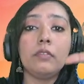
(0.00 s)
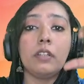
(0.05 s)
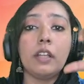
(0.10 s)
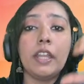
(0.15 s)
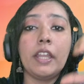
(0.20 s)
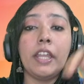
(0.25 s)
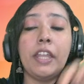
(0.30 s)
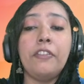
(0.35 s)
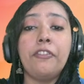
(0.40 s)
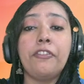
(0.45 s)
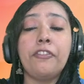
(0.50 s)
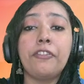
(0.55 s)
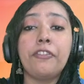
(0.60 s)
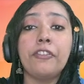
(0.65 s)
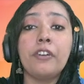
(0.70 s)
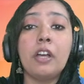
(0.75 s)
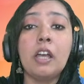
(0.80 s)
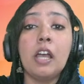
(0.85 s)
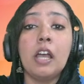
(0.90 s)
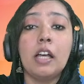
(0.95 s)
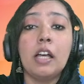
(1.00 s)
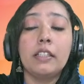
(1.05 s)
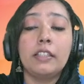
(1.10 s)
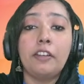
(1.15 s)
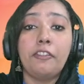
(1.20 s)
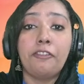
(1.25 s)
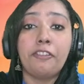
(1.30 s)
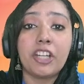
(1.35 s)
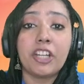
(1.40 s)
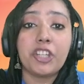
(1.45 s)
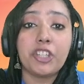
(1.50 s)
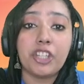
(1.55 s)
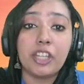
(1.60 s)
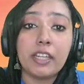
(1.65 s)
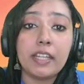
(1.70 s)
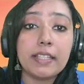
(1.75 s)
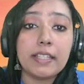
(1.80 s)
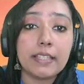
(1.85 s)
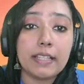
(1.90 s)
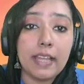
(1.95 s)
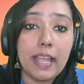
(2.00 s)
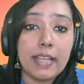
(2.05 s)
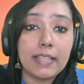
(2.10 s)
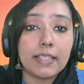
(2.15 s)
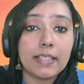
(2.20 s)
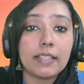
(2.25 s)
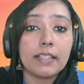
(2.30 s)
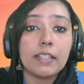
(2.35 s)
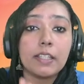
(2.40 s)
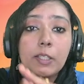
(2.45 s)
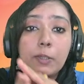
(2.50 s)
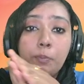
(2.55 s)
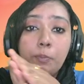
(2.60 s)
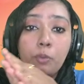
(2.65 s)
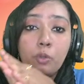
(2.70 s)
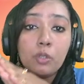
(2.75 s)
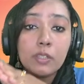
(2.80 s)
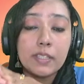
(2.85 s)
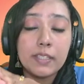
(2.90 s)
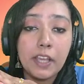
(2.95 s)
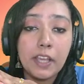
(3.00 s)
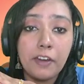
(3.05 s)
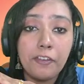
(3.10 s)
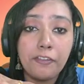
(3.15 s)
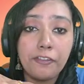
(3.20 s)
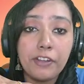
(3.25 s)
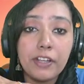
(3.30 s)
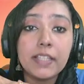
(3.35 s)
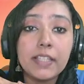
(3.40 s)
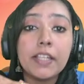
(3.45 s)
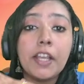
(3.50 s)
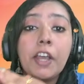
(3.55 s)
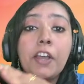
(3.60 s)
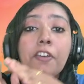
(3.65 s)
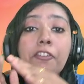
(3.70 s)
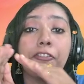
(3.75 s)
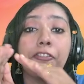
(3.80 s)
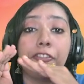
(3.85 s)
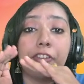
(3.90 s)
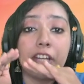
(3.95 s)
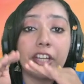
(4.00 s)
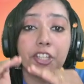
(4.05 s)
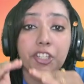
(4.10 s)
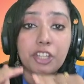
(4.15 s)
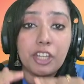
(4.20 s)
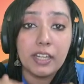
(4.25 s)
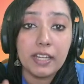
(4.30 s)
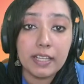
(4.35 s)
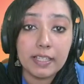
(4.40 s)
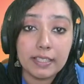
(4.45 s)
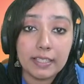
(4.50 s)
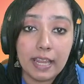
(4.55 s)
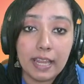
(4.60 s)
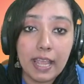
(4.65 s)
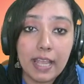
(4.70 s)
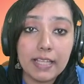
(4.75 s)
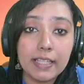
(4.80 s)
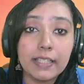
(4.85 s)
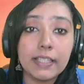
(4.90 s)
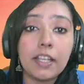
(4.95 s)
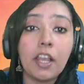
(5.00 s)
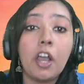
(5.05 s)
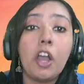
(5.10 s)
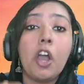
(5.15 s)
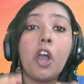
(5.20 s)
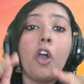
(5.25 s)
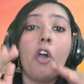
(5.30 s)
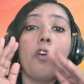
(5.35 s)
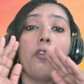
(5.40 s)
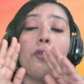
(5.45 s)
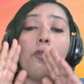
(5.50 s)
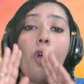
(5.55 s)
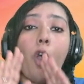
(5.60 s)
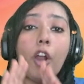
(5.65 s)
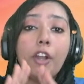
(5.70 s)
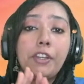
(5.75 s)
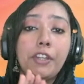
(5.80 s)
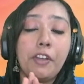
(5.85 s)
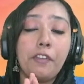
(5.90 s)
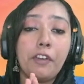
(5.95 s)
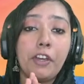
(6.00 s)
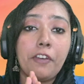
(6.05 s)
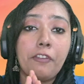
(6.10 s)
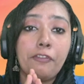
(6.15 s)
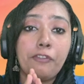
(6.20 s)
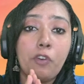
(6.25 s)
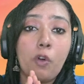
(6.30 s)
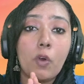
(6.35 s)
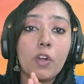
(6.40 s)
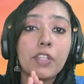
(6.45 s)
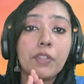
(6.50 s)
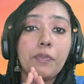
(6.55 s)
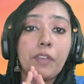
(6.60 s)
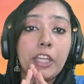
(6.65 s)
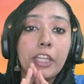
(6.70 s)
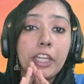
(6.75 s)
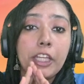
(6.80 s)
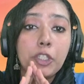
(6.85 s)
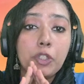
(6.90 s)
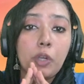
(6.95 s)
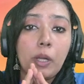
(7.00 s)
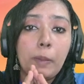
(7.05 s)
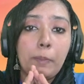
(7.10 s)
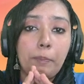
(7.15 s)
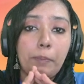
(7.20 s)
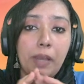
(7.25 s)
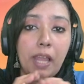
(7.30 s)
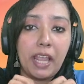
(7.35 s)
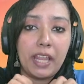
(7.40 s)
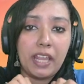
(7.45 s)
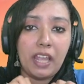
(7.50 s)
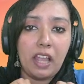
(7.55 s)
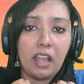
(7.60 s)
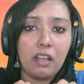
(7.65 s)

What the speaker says: if the friction is less, smooth surface, friction is less, whatever force we need to apply,